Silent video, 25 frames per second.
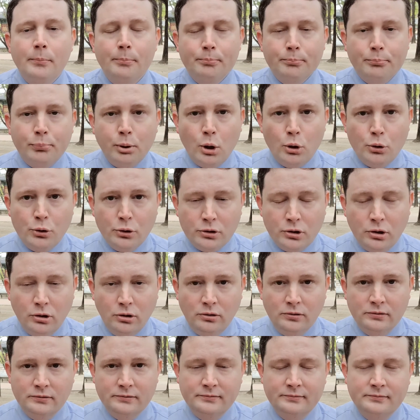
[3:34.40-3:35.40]

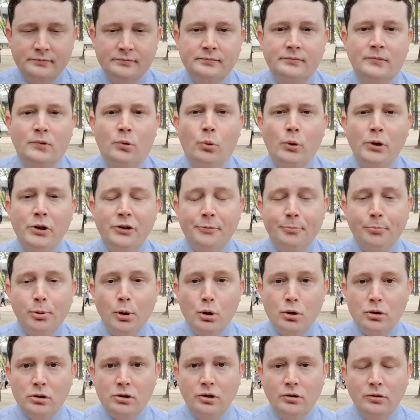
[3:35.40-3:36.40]
Protocol. What is
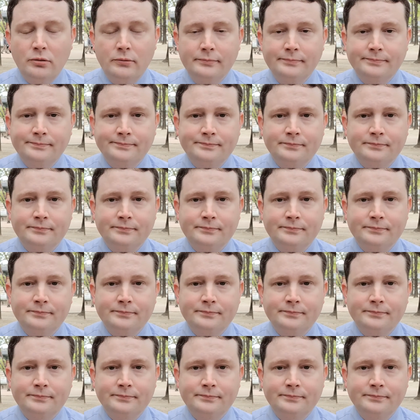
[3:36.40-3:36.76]
protocol?